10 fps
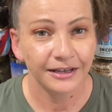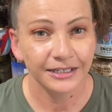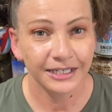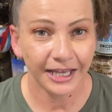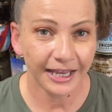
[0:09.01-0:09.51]

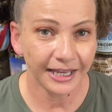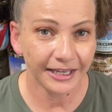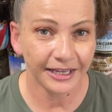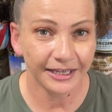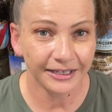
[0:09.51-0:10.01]

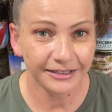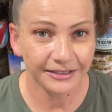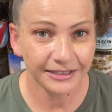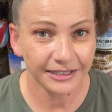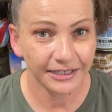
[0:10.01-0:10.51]
Today
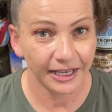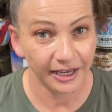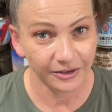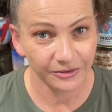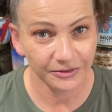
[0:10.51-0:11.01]
is
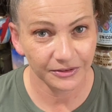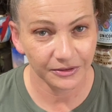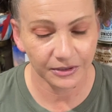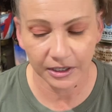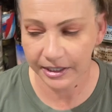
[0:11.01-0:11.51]
candles,
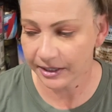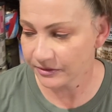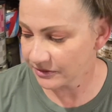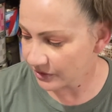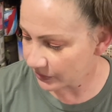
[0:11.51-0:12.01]
not
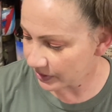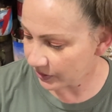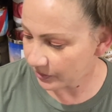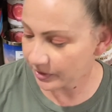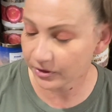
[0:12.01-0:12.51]
candles of the week.
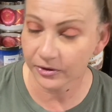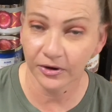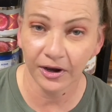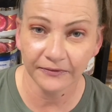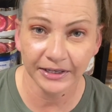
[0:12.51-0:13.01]
Oh my God,
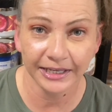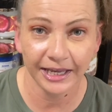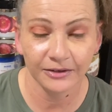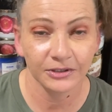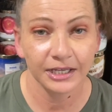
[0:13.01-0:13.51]
coffee and
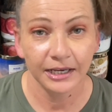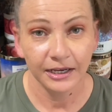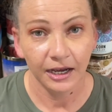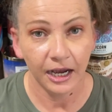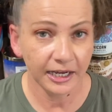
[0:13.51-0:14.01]
candles.
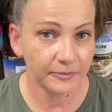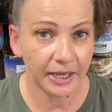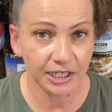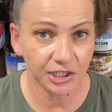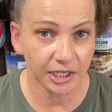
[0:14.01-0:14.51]
I am
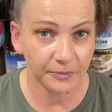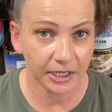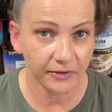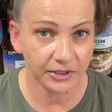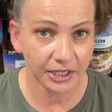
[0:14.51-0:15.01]
batch
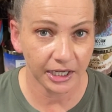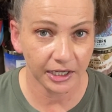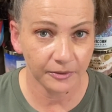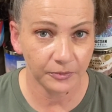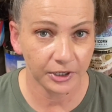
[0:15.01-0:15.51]
taping
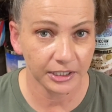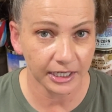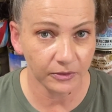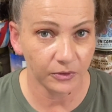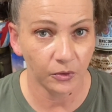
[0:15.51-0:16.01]
everything because
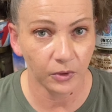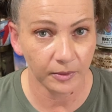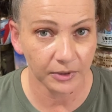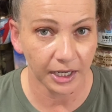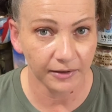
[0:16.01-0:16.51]
I don't know when I'm
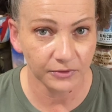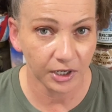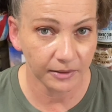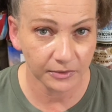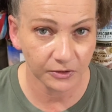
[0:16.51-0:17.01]
going to have
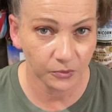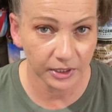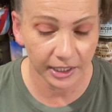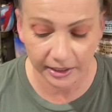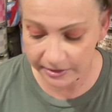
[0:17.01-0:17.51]
time this
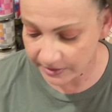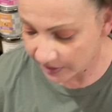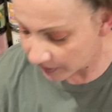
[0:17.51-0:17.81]
weekend.